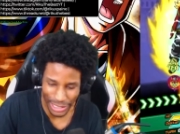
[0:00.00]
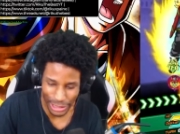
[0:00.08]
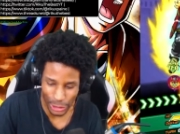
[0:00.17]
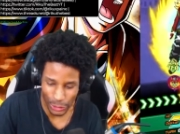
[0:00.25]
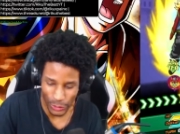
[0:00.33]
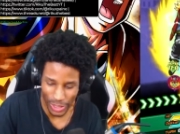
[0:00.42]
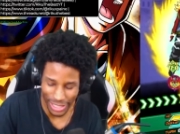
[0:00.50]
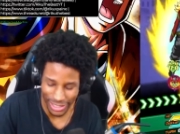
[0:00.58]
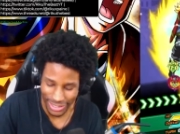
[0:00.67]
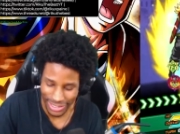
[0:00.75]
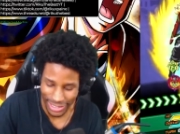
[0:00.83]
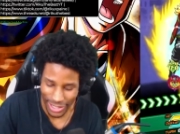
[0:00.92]
the
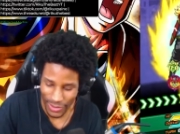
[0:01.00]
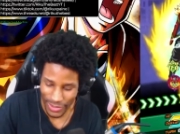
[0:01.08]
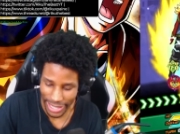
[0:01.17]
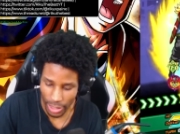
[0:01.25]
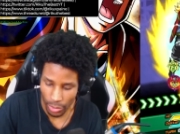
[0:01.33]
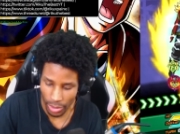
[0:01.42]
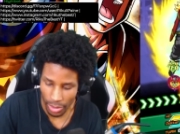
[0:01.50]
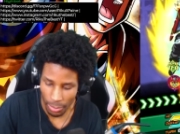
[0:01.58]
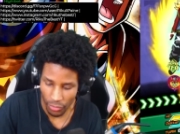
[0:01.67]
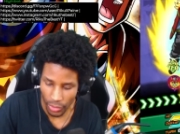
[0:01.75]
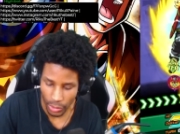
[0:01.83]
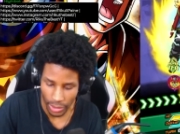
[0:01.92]
trunks? Okay, wait, wait,
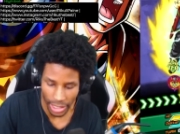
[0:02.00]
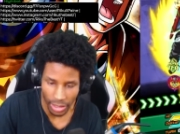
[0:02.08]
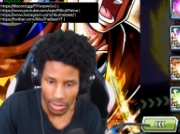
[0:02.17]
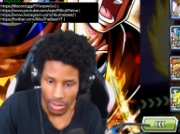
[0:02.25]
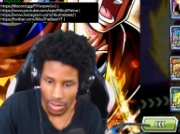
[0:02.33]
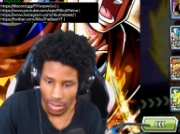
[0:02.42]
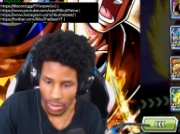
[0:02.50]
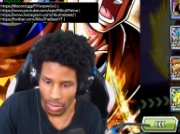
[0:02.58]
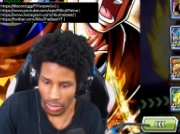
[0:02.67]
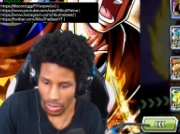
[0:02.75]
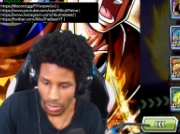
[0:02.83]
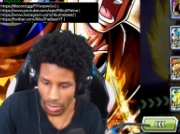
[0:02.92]
before I do that.
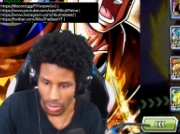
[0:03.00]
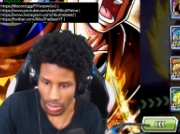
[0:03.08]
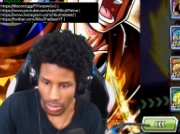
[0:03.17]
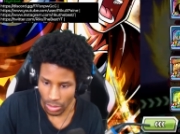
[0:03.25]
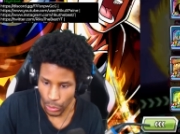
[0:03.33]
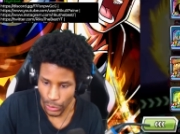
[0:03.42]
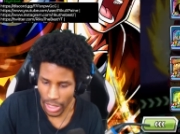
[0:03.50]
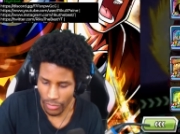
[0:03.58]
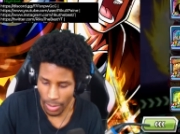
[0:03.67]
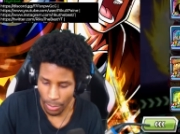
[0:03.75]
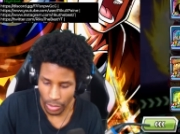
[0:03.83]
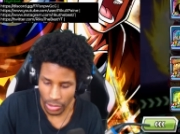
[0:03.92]
Do you give
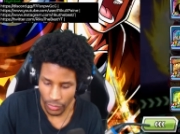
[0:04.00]
a boost